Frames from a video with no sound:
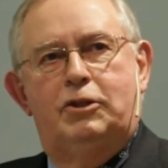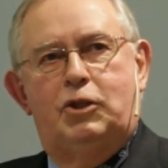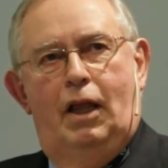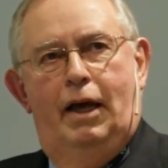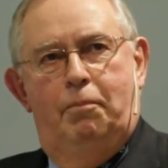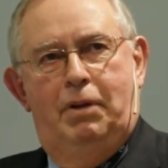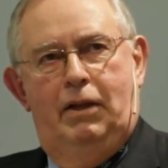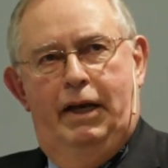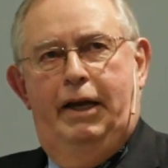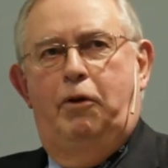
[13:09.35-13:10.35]
its
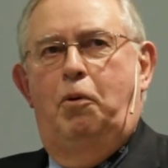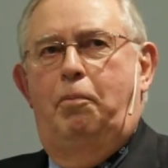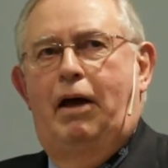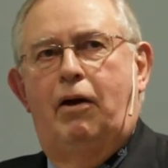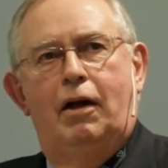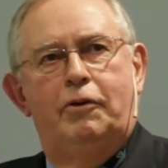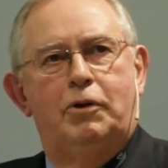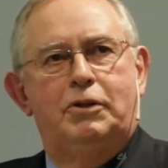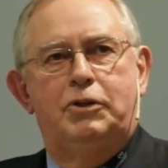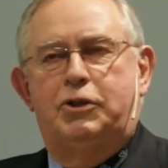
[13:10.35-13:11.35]
liability to about
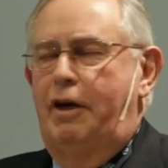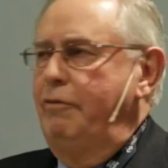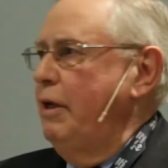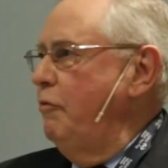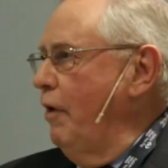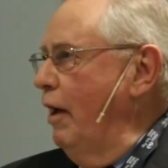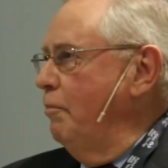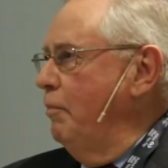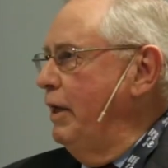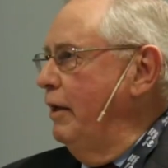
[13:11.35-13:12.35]

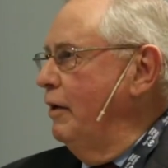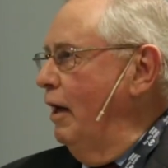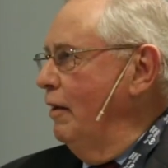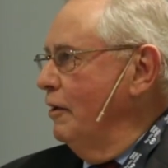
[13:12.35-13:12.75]
$175 million.